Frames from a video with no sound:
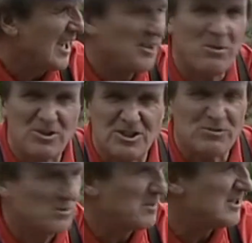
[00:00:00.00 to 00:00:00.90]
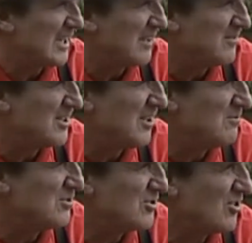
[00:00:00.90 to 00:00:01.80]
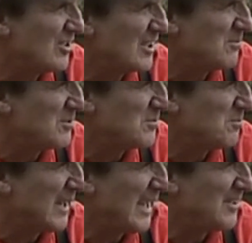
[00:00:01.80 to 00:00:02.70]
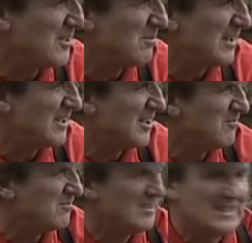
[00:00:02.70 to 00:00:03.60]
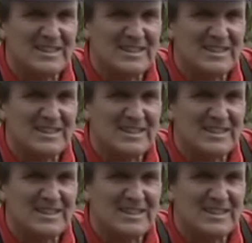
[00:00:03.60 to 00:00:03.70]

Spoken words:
Otherwise they'll spit it out. If you don't strike, they will spit out the bait. They don't.